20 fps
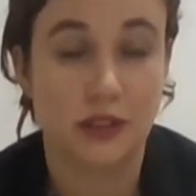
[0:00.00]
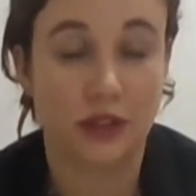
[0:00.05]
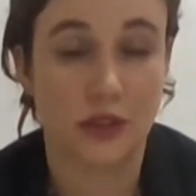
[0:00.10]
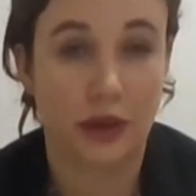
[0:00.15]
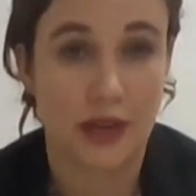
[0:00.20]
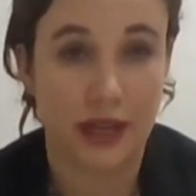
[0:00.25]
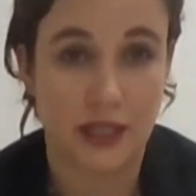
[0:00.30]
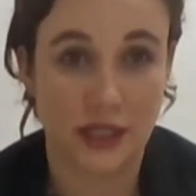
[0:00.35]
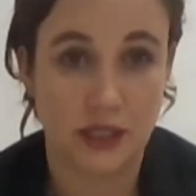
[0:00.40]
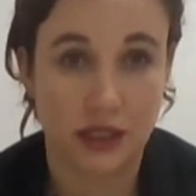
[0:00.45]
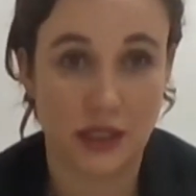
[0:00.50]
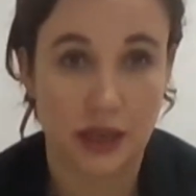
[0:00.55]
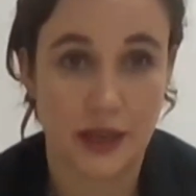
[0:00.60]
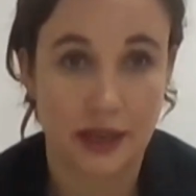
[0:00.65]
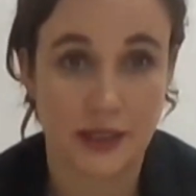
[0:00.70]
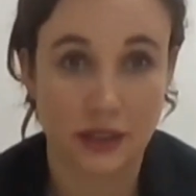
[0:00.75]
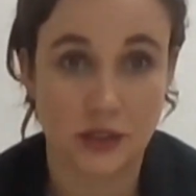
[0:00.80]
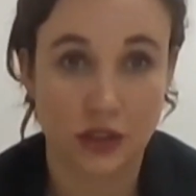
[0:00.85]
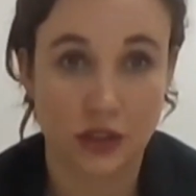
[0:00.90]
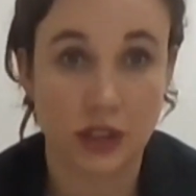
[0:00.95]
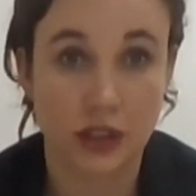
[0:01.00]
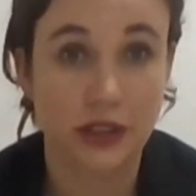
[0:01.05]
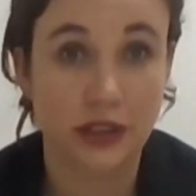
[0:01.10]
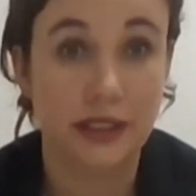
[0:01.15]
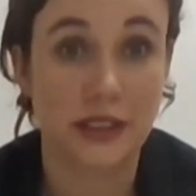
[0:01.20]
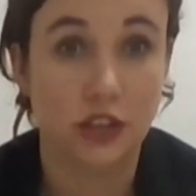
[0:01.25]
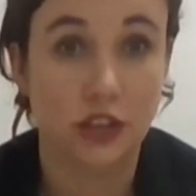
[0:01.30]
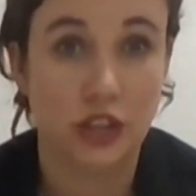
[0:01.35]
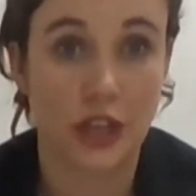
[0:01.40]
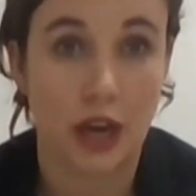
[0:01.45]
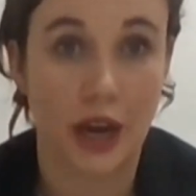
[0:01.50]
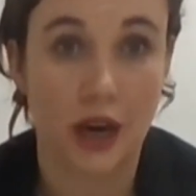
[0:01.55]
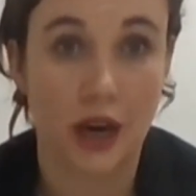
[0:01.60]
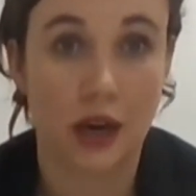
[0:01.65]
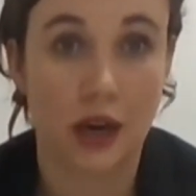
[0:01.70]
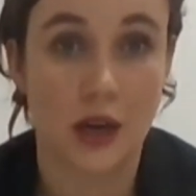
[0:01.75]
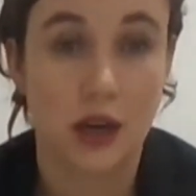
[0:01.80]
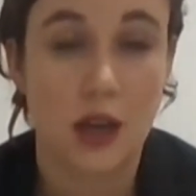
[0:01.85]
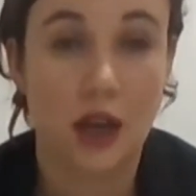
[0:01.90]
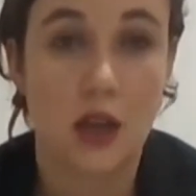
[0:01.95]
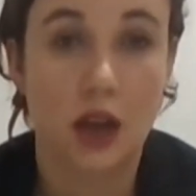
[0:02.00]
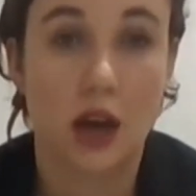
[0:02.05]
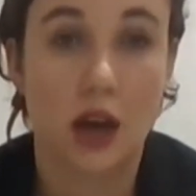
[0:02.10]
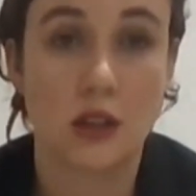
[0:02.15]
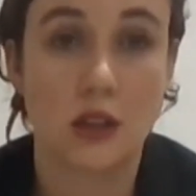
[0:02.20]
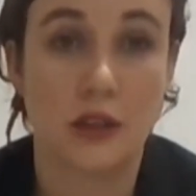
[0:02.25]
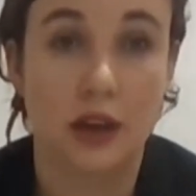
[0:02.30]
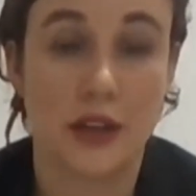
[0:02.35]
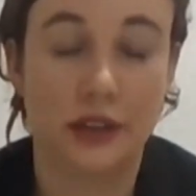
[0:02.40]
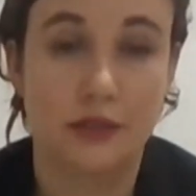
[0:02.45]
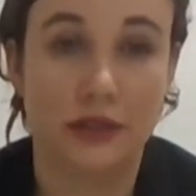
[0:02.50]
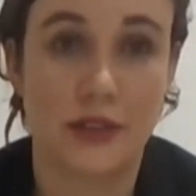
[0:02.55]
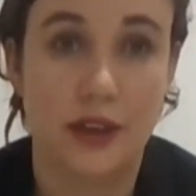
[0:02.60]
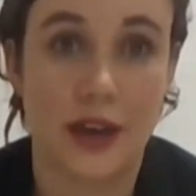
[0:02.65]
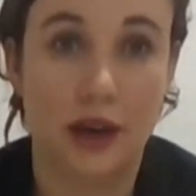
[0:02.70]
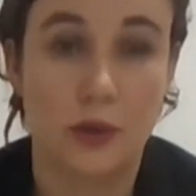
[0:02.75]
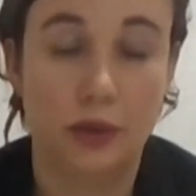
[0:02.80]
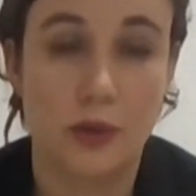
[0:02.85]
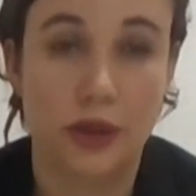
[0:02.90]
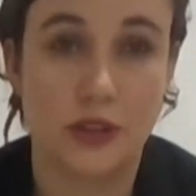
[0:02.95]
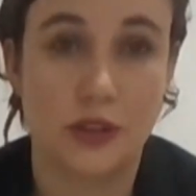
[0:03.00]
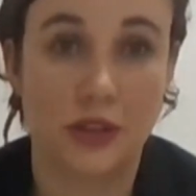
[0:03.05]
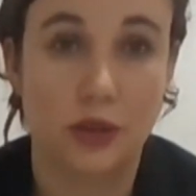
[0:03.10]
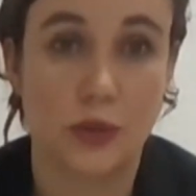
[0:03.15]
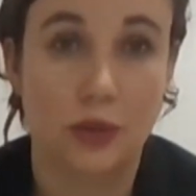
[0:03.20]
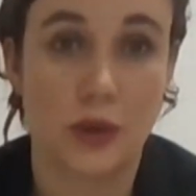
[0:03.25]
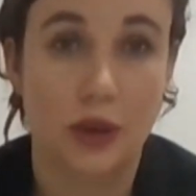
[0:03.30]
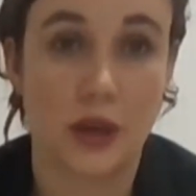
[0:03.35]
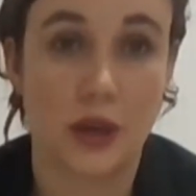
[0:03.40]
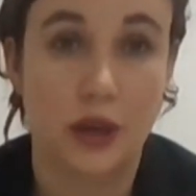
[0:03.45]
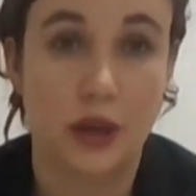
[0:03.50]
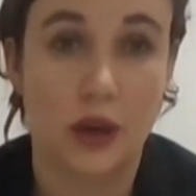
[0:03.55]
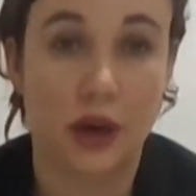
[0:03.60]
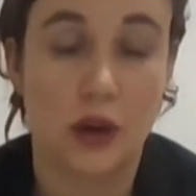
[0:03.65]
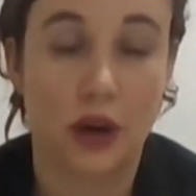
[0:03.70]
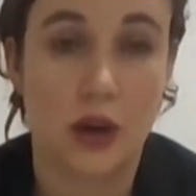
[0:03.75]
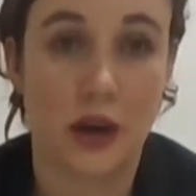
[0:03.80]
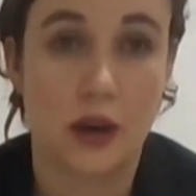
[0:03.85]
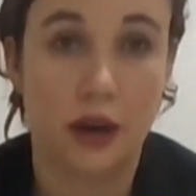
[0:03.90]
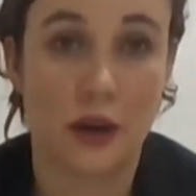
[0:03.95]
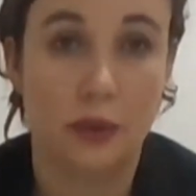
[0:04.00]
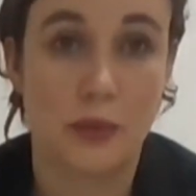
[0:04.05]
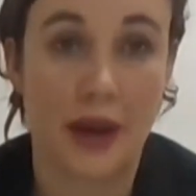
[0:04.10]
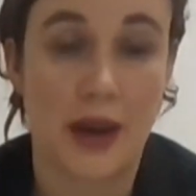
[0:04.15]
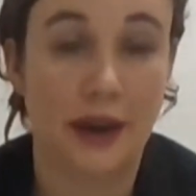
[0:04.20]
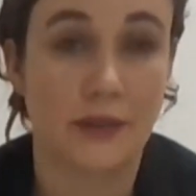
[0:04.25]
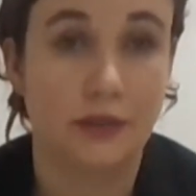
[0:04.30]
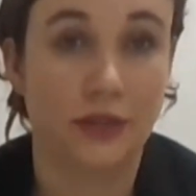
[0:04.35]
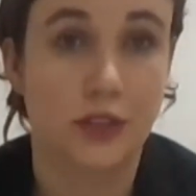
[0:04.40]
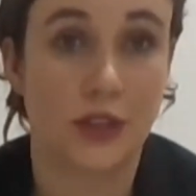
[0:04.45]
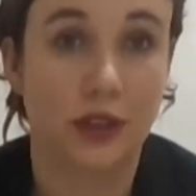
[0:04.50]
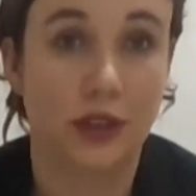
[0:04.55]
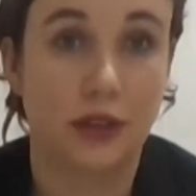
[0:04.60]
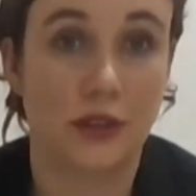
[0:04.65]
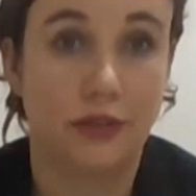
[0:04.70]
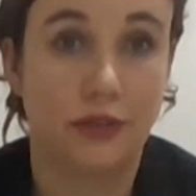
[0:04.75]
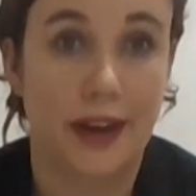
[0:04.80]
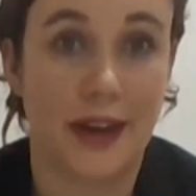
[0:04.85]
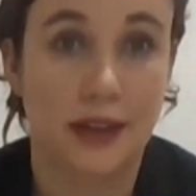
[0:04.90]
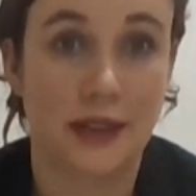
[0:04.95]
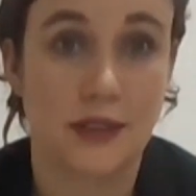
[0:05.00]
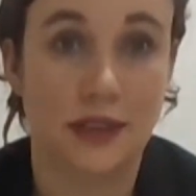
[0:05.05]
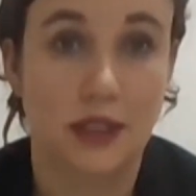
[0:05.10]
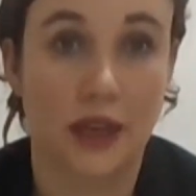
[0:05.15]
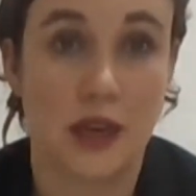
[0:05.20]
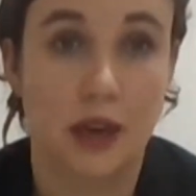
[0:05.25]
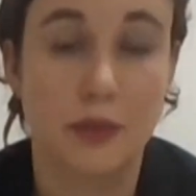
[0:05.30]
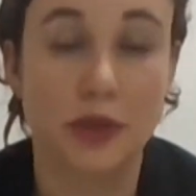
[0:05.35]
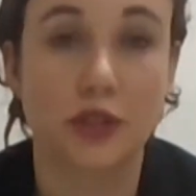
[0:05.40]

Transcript: So I can certainly share a lot of that with you after the fact.